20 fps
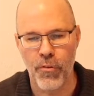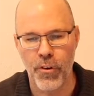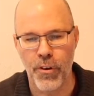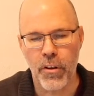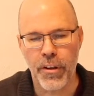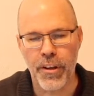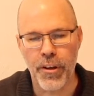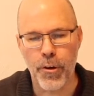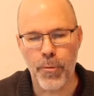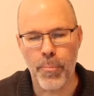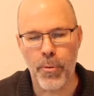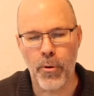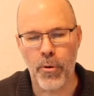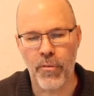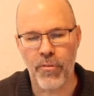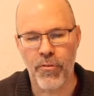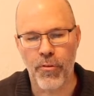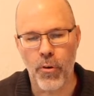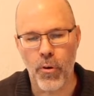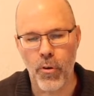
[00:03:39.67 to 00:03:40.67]
Look at your
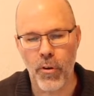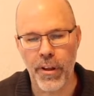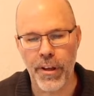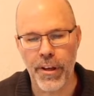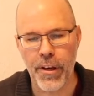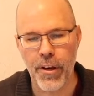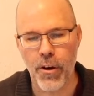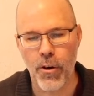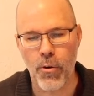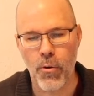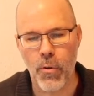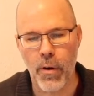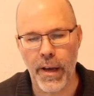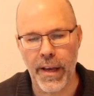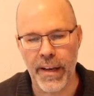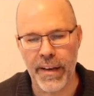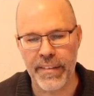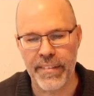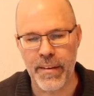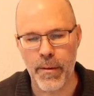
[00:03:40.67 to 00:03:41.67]
portfolio
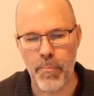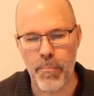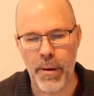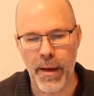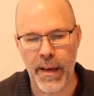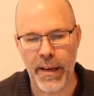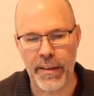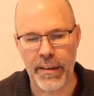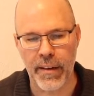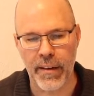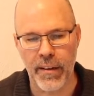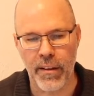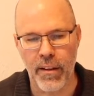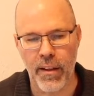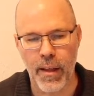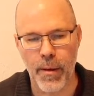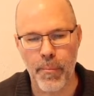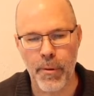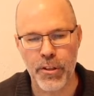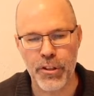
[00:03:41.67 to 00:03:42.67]
and its impact on
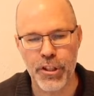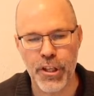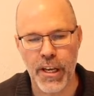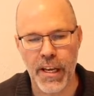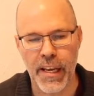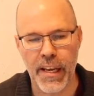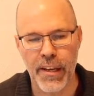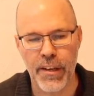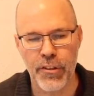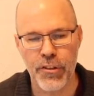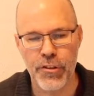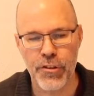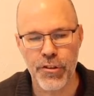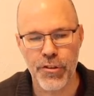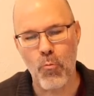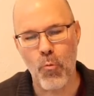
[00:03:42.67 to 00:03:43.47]
climate change.